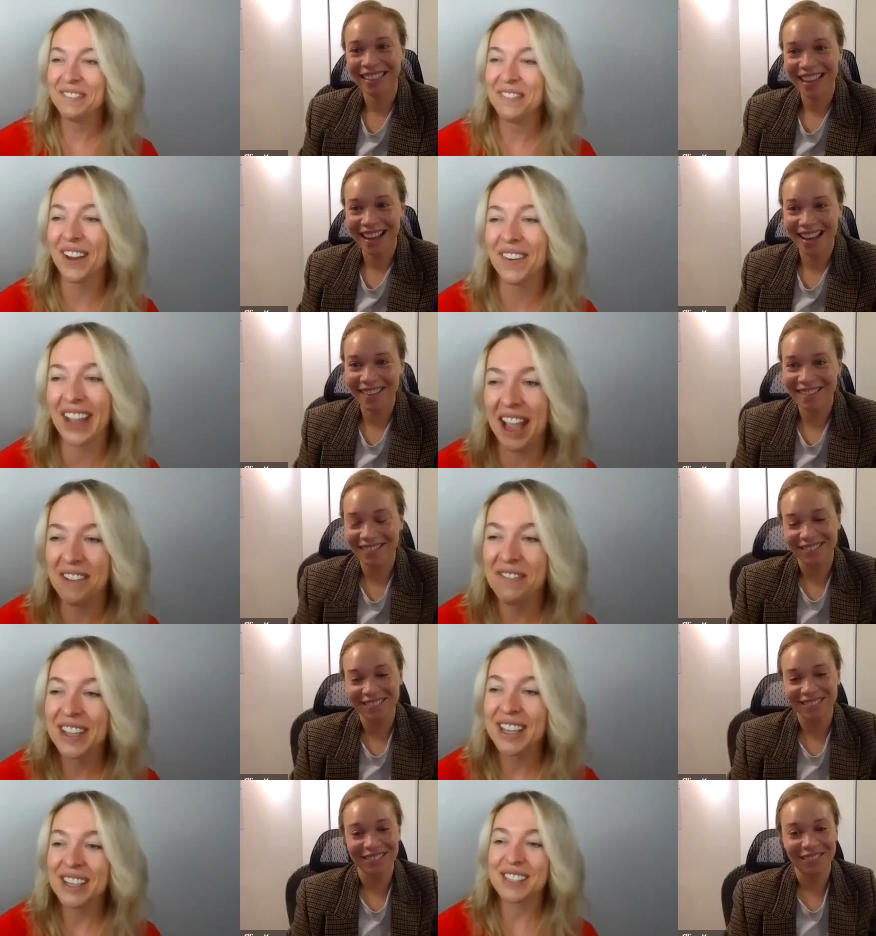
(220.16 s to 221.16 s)
Speaker 1: yeah. Okay.
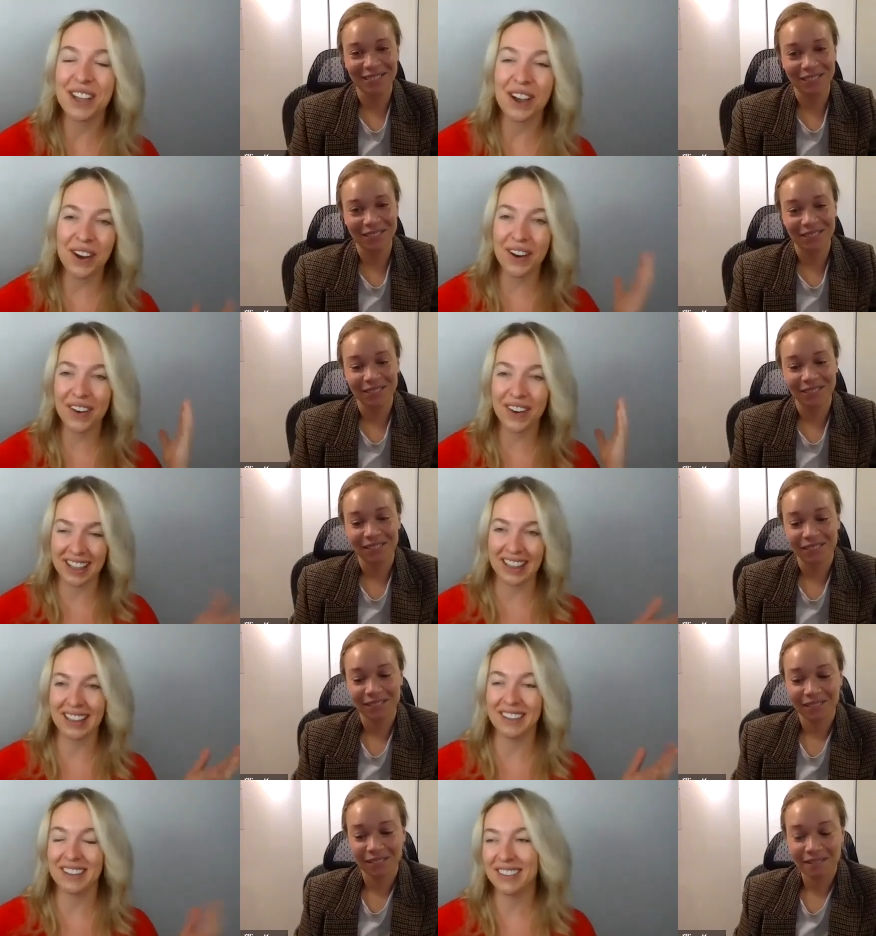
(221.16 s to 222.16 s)
So
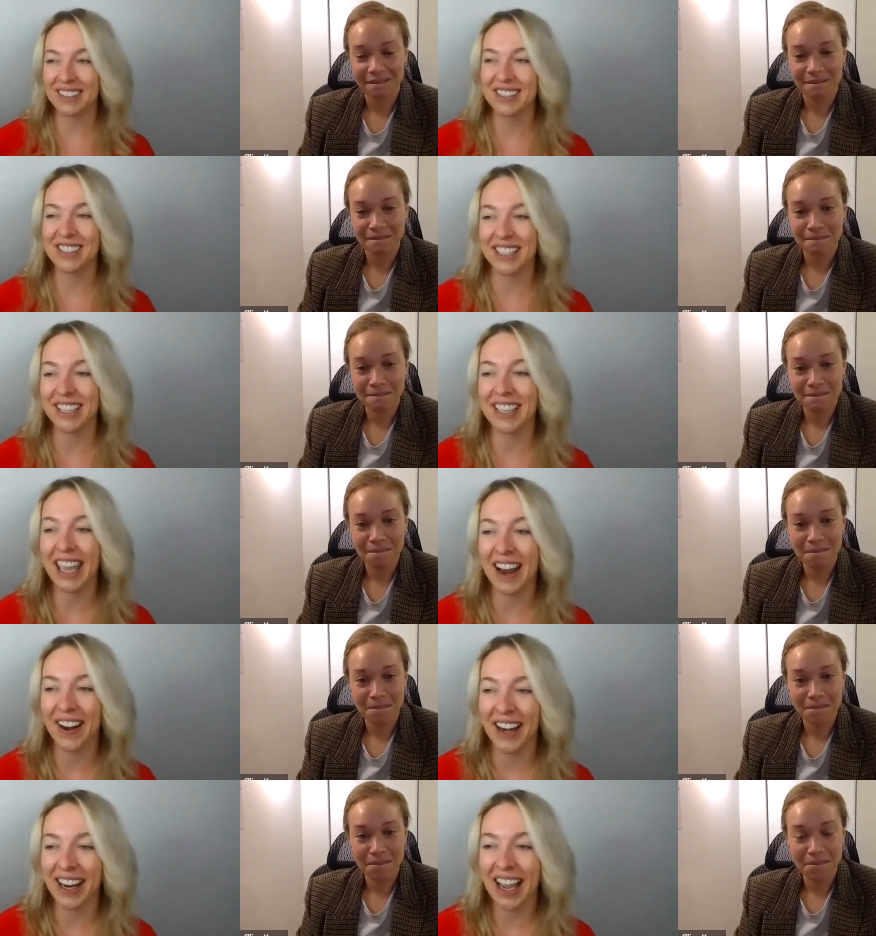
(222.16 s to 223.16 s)
Jill and
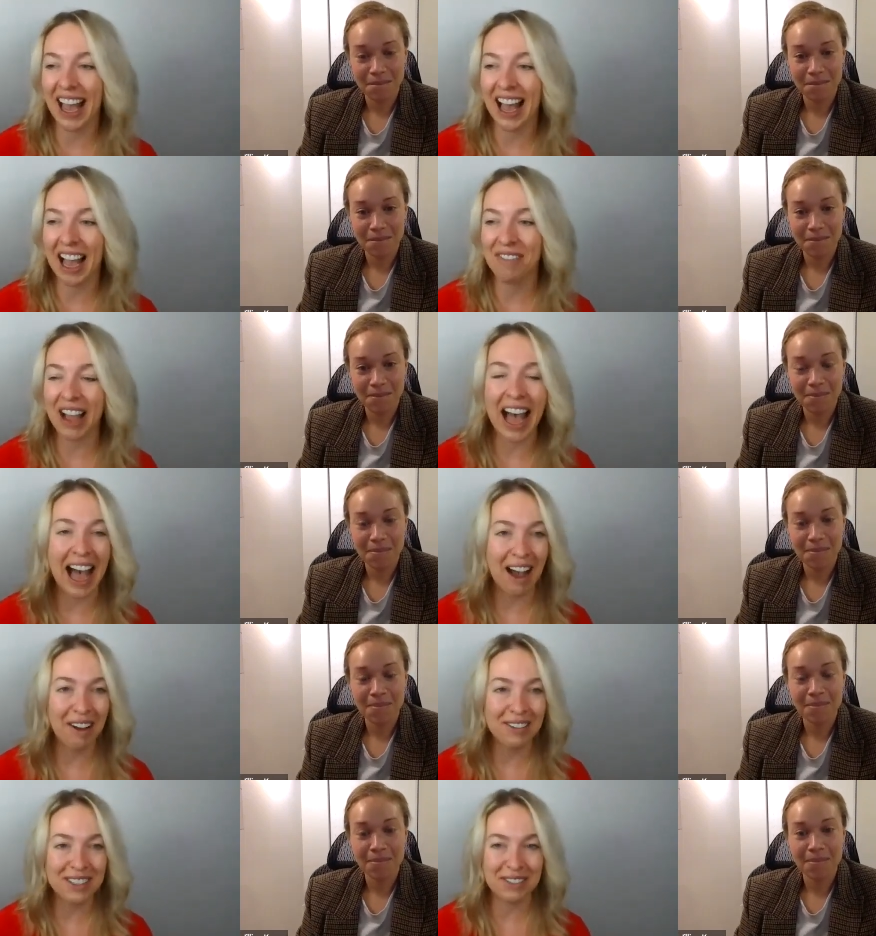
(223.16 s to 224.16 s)
Carrie, um,
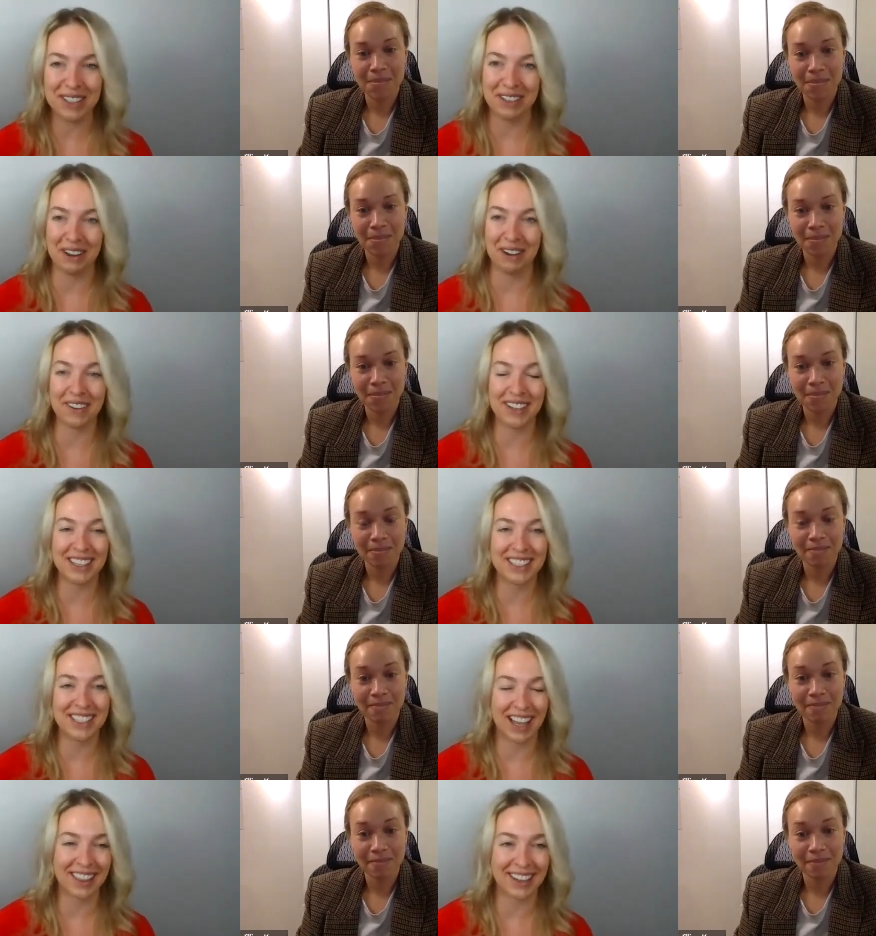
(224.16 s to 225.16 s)
how do we know
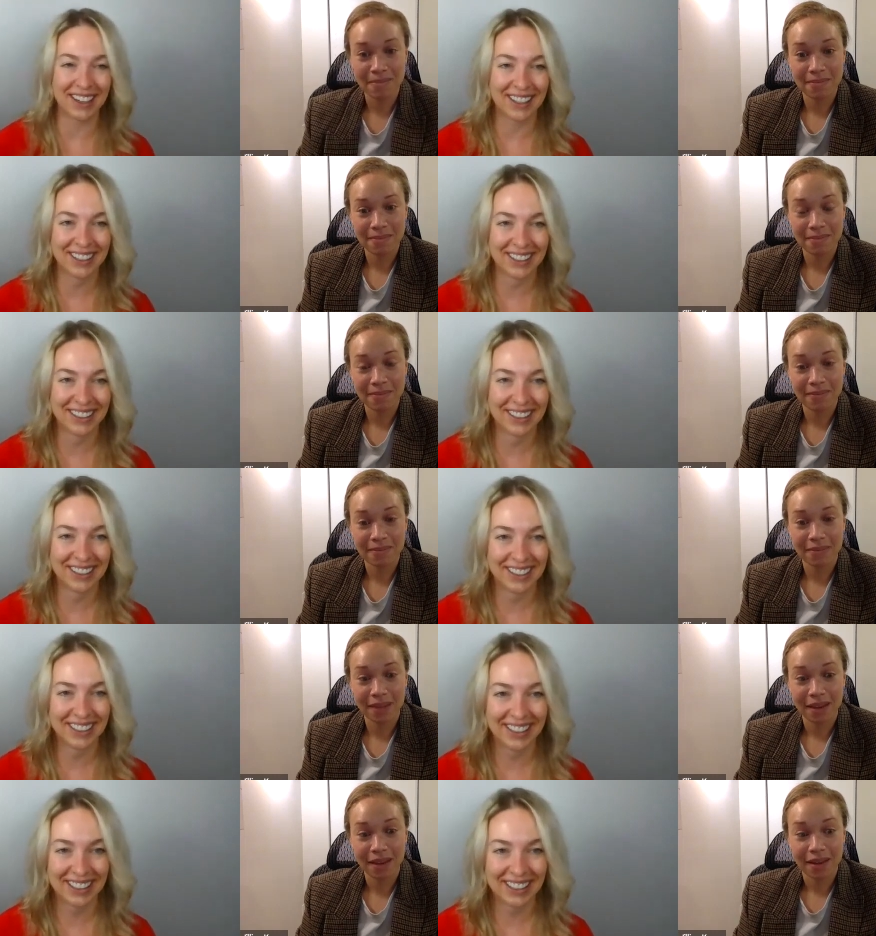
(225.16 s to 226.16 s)
each
Speaker 2: other?
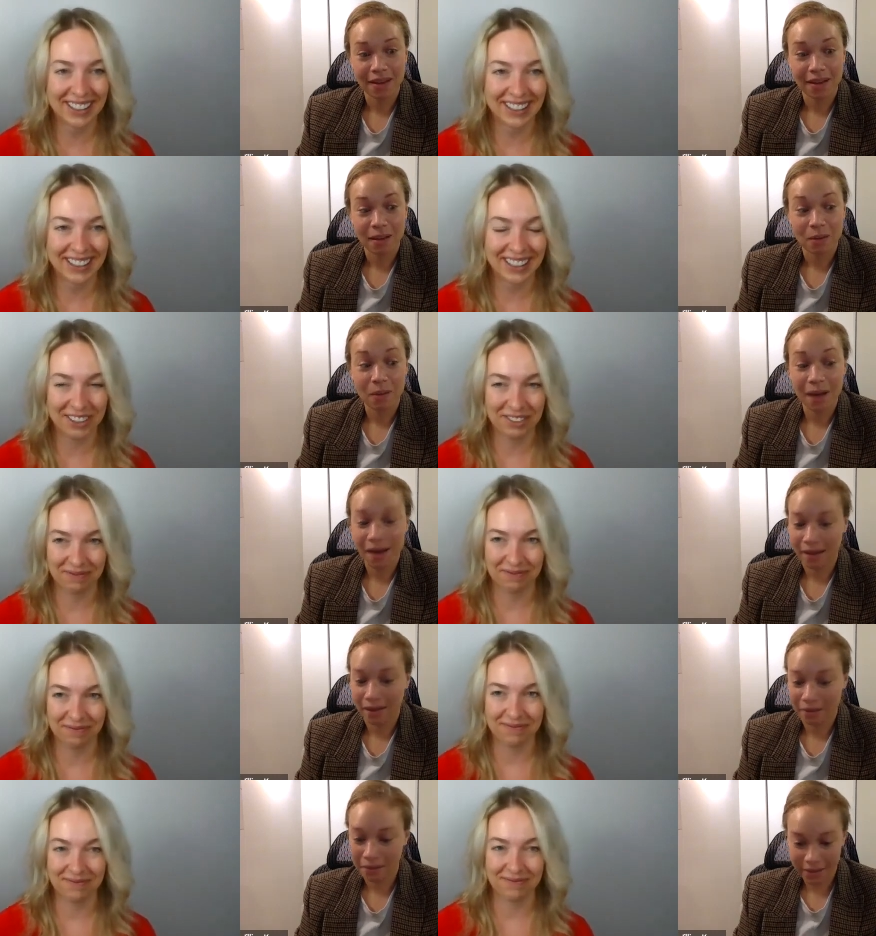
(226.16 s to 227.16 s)

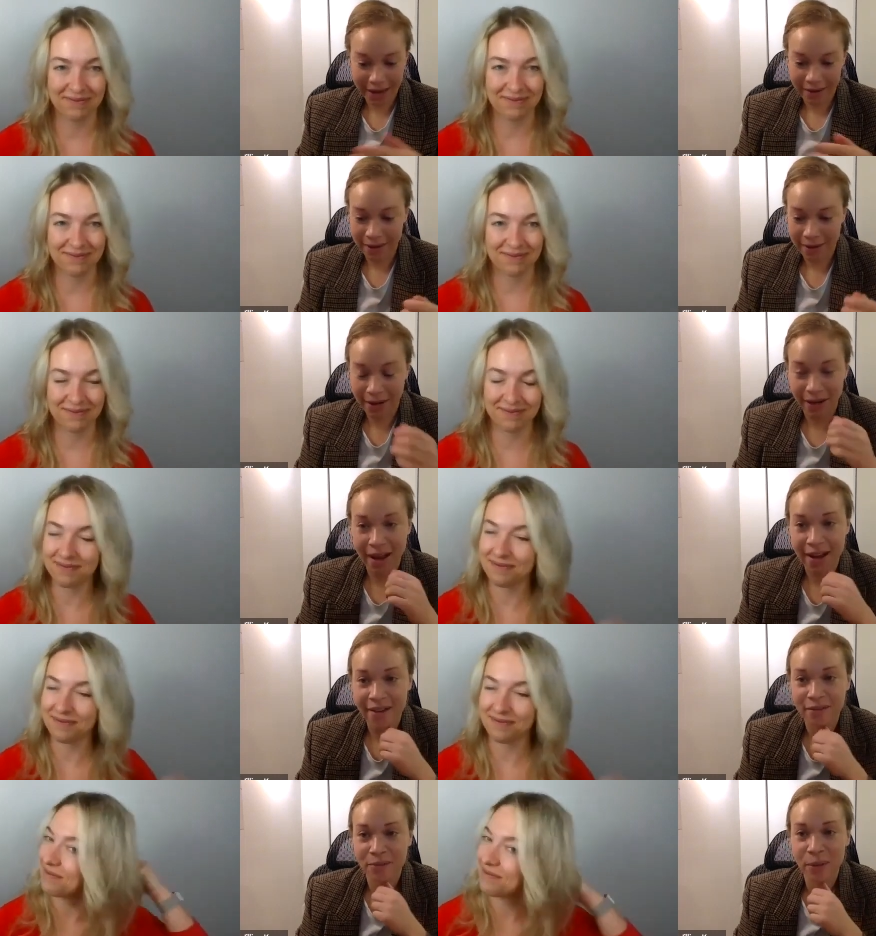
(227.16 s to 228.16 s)
Well, like we were
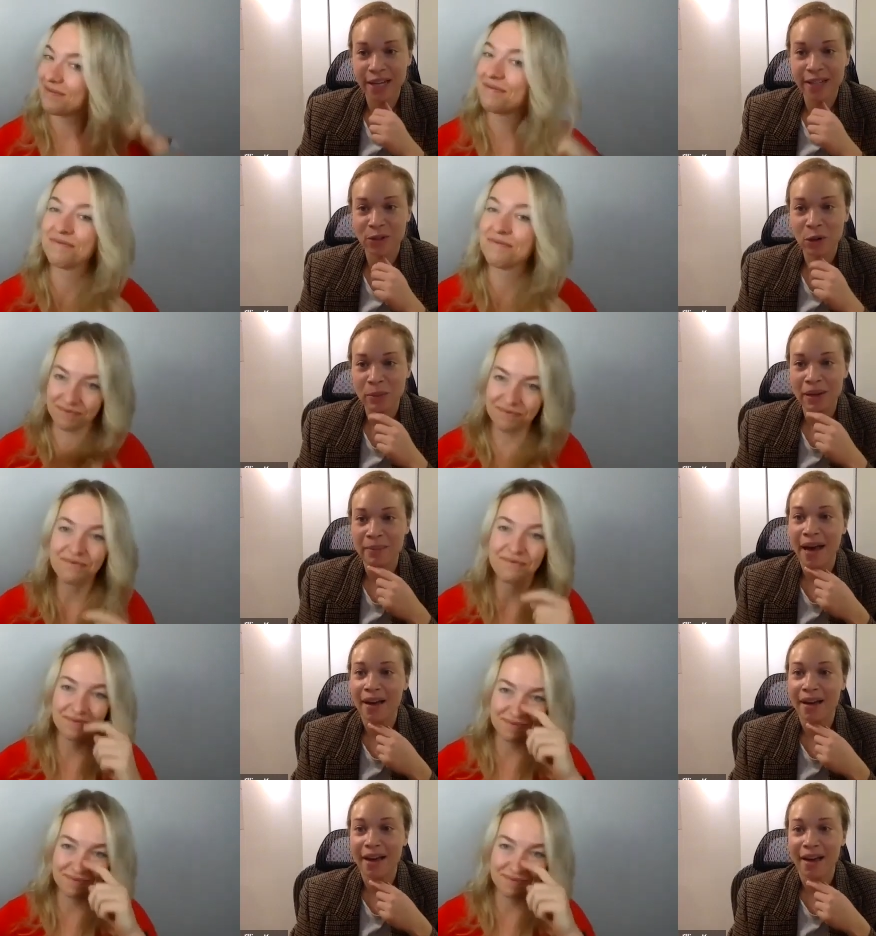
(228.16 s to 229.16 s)
kind of brainstorming
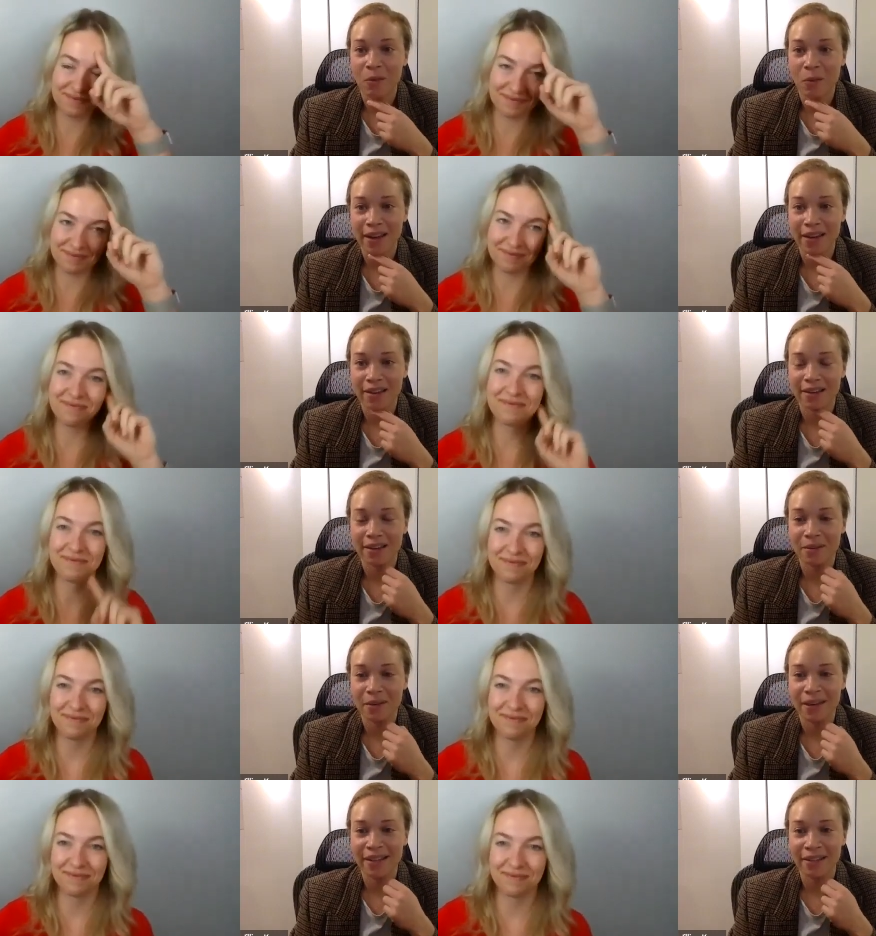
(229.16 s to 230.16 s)
back at what year it
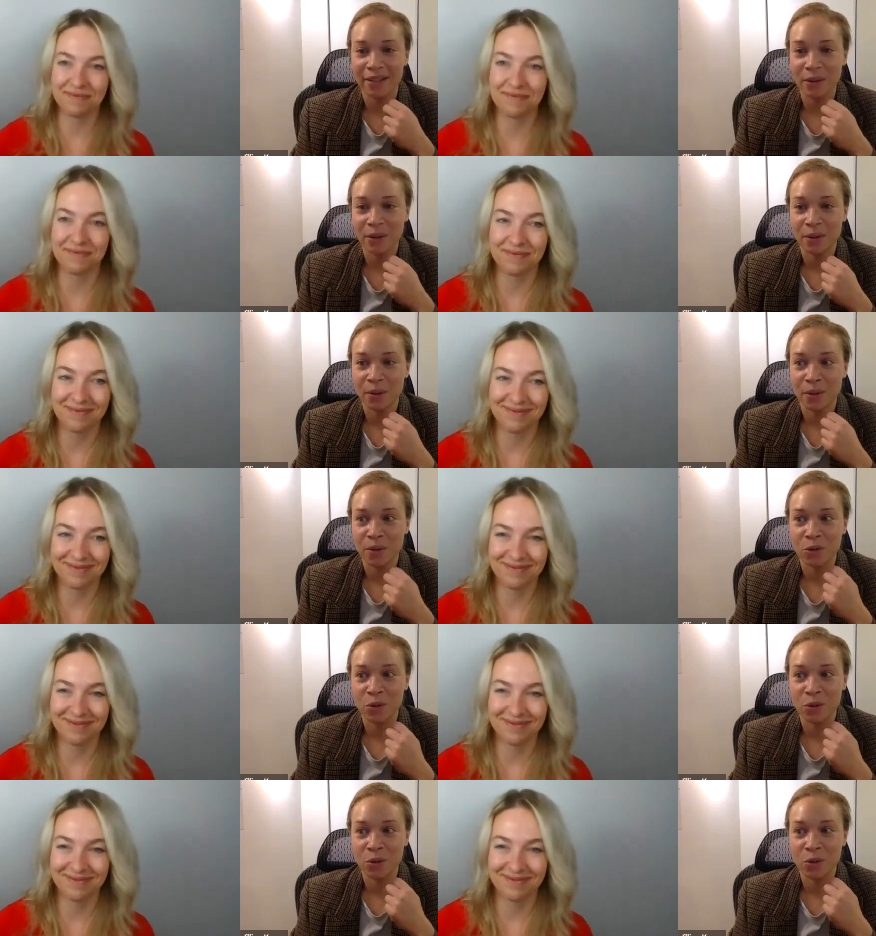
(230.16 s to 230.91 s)
was. So